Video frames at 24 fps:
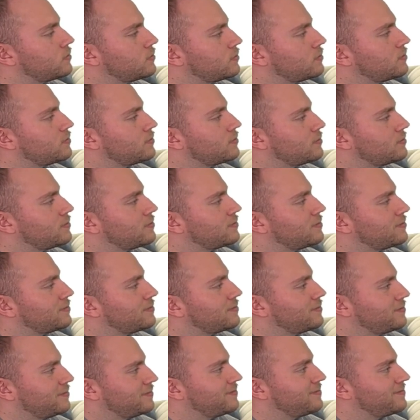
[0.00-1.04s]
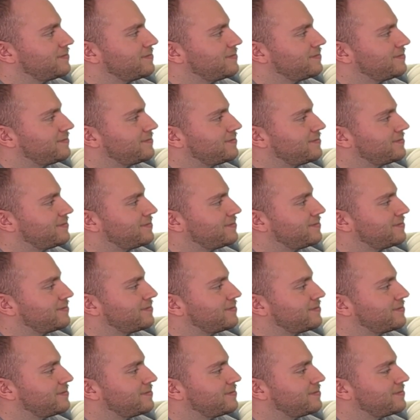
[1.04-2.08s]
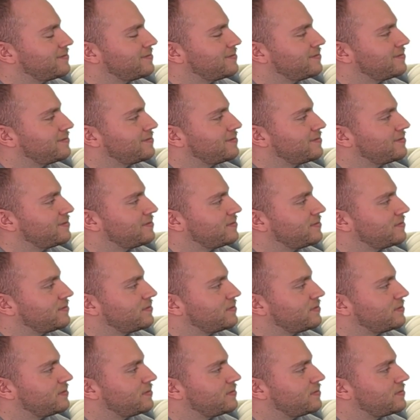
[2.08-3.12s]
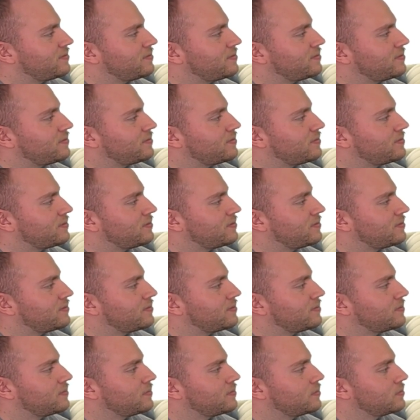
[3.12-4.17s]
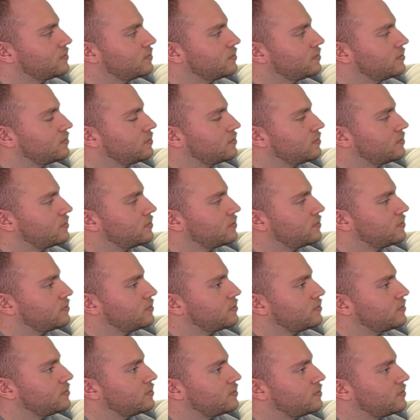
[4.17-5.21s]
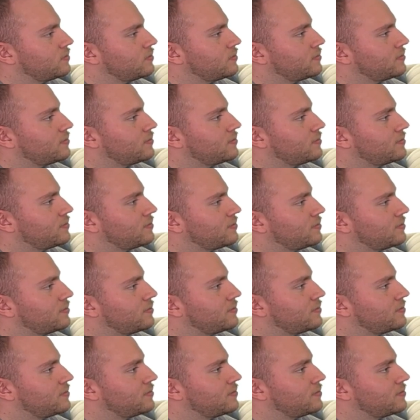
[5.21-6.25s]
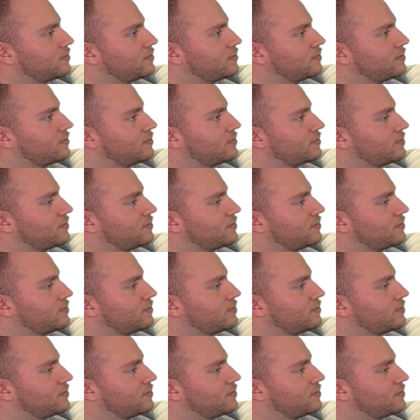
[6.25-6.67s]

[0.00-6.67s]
This person isn't speaking.